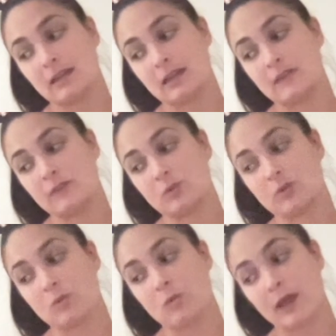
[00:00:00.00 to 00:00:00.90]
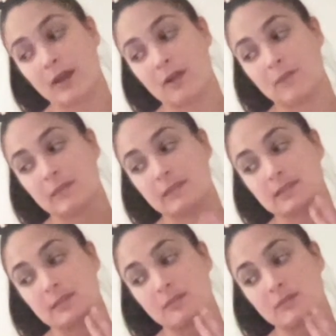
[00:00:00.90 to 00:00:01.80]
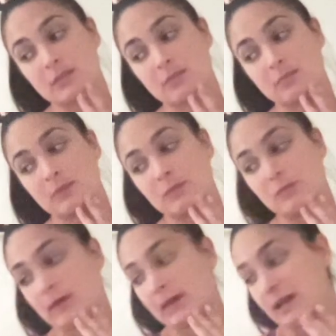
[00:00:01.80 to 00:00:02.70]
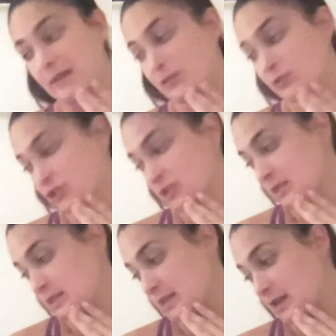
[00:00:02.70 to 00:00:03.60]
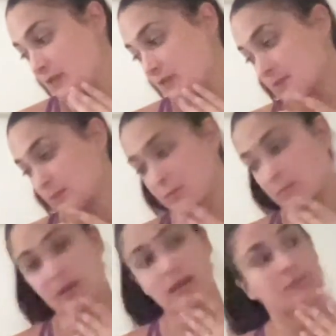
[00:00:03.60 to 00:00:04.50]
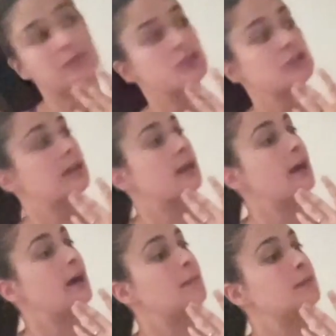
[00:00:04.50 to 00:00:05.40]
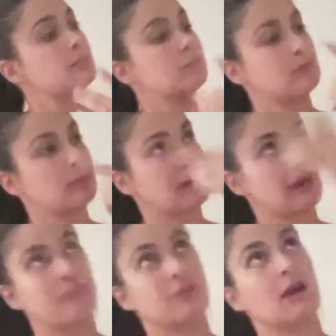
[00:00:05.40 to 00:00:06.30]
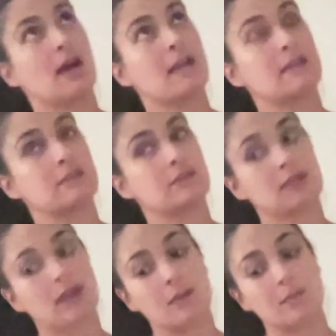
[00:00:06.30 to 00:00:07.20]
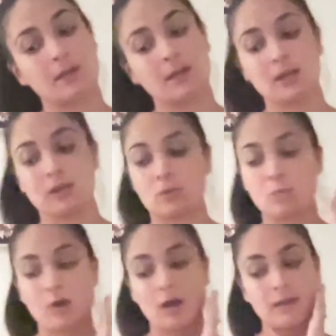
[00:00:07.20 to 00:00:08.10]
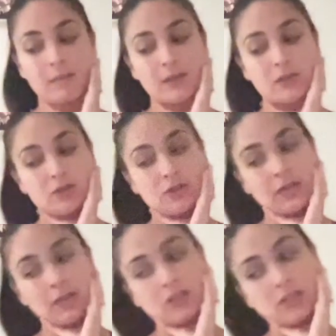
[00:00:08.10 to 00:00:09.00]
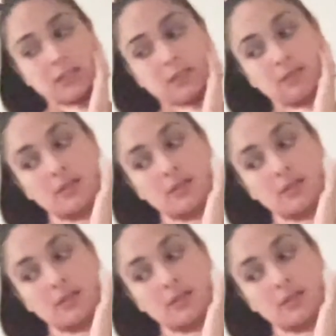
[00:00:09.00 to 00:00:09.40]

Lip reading: if you're aware, because some people might have their chin down, some people might have their chin up, some people might have their eyes looking up. You want to make sure that chin is